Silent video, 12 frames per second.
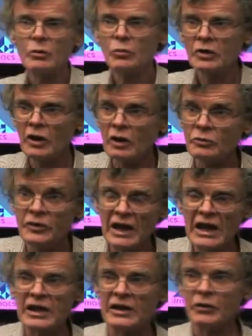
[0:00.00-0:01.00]
would go
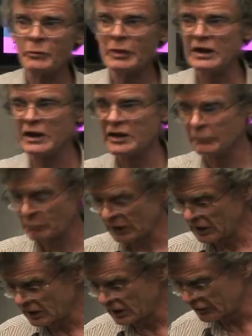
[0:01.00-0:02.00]
down at the beginning,
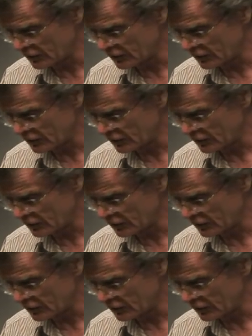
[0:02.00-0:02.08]
beginning